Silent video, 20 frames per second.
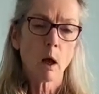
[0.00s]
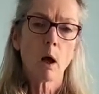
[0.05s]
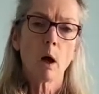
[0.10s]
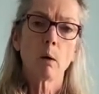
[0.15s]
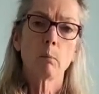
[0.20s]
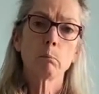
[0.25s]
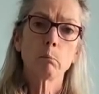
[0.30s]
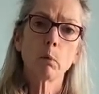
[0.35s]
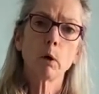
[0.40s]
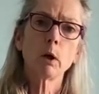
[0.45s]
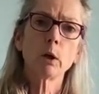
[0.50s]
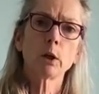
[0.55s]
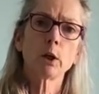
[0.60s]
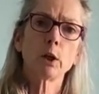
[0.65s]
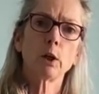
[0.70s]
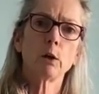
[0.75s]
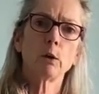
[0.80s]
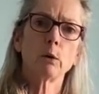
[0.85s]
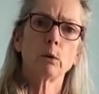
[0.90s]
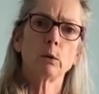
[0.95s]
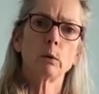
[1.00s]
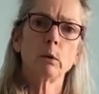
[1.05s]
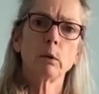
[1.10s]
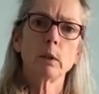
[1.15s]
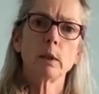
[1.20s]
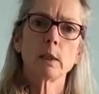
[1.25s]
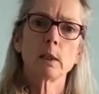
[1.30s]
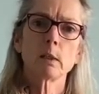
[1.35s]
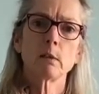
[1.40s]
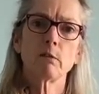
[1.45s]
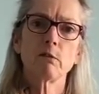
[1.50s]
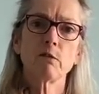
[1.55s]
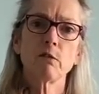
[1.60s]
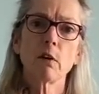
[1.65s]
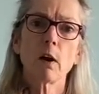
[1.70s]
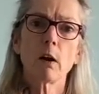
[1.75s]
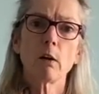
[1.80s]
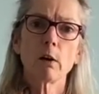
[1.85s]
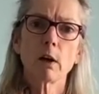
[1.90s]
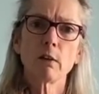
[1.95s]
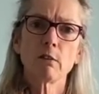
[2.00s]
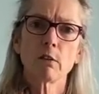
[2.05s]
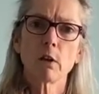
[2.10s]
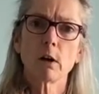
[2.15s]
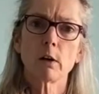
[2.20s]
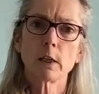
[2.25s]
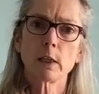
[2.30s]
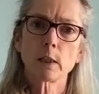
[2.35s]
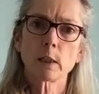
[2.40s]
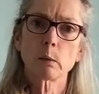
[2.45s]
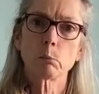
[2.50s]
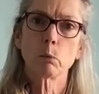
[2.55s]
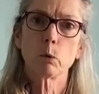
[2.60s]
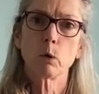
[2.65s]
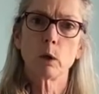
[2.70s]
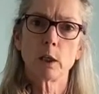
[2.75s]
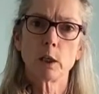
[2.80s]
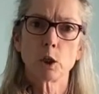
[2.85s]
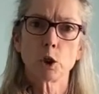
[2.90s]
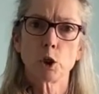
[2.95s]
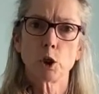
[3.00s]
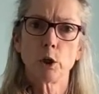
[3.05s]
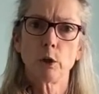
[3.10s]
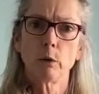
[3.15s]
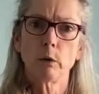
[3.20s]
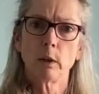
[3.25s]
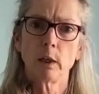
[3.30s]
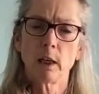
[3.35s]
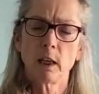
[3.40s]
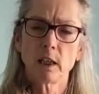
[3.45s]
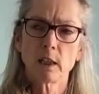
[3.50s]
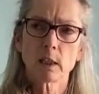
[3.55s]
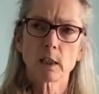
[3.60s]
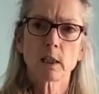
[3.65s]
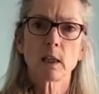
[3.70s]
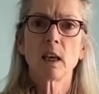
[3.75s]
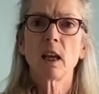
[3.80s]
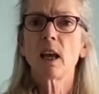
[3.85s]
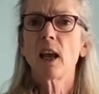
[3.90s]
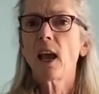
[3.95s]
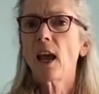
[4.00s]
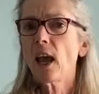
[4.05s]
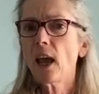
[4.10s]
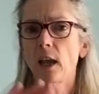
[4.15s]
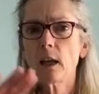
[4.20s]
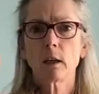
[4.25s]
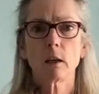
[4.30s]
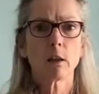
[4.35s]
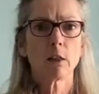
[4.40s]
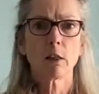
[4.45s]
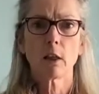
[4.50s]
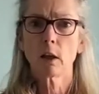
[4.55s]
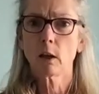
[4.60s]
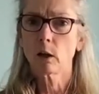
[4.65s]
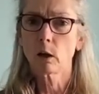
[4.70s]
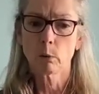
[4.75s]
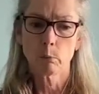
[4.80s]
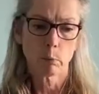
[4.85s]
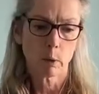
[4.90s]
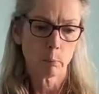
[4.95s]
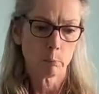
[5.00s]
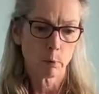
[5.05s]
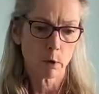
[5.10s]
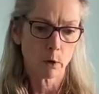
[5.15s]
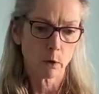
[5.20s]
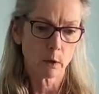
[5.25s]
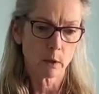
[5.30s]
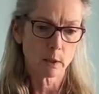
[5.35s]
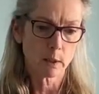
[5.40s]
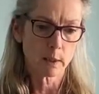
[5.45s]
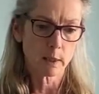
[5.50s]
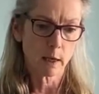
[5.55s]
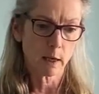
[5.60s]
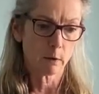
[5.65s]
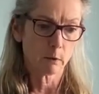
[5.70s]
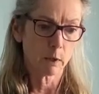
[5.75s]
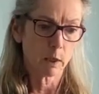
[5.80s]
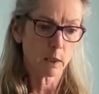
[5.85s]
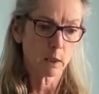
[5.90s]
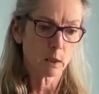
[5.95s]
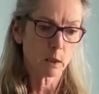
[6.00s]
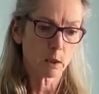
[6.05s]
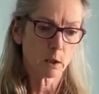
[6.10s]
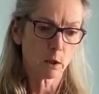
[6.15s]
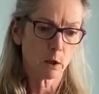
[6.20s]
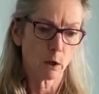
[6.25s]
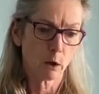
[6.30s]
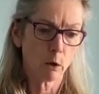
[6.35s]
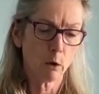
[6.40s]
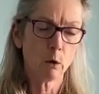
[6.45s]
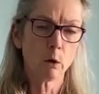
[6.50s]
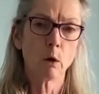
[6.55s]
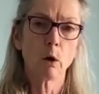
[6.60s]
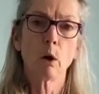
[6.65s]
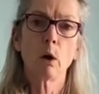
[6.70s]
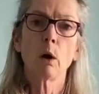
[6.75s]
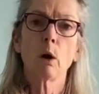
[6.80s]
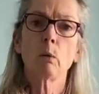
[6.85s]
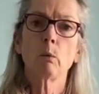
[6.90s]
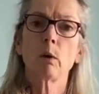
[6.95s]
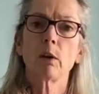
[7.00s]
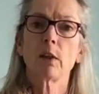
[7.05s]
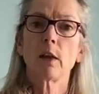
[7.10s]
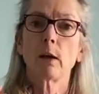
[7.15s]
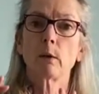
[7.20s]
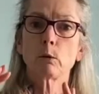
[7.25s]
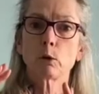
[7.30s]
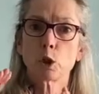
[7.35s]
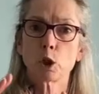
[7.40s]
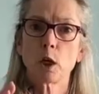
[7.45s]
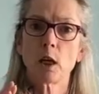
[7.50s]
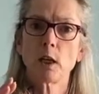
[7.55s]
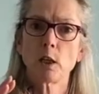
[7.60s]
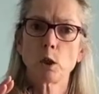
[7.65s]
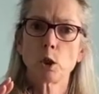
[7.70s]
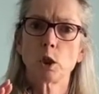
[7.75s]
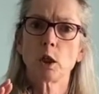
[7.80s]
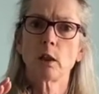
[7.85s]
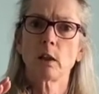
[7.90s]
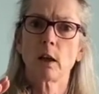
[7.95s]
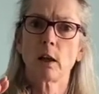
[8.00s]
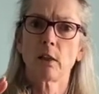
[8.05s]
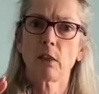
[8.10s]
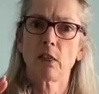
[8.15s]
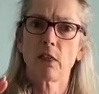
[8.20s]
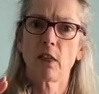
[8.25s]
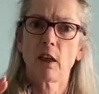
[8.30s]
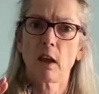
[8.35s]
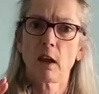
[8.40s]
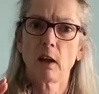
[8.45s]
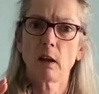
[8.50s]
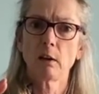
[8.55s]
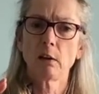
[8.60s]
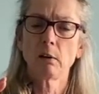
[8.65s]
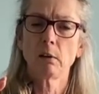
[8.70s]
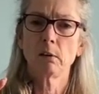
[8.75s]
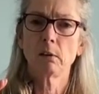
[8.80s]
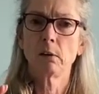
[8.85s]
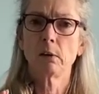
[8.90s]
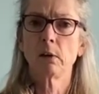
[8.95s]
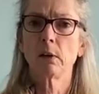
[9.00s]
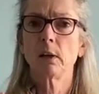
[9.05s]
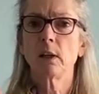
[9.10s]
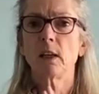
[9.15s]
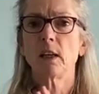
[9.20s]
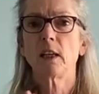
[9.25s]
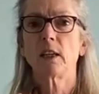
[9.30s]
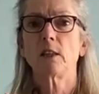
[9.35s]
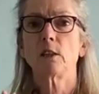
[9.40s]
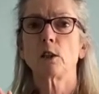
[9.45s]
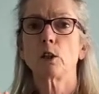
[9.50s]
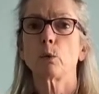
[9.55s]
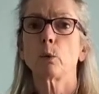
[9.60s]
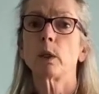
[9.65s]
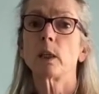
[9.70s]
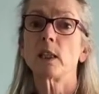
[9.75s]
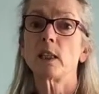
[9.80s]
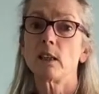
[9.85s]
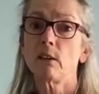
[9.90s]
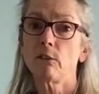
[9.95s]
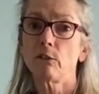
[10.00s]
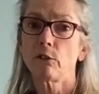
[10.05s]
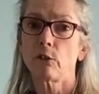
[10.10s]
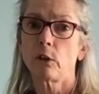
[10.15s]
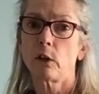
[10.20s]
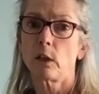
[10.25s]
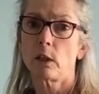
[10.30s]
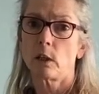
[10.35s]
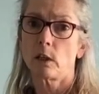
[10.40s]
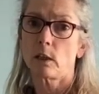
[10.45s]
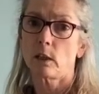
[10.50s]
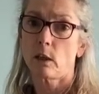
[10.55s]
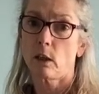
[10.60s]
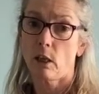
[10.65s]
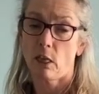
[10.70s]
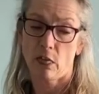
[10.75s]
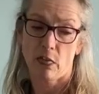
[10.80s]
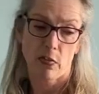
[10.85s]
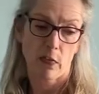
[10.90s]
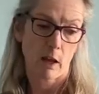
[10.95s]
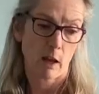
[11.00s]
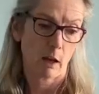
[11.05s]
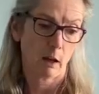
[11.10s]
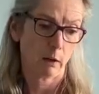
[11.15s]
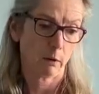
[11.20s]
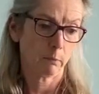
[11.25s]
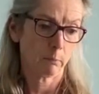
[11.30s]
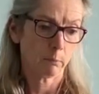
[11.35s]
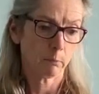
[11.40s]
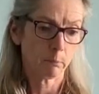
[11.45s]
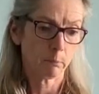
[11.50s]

A molecule is the very, very smallest unit anything can be broken down into without changing that thing into a different thing.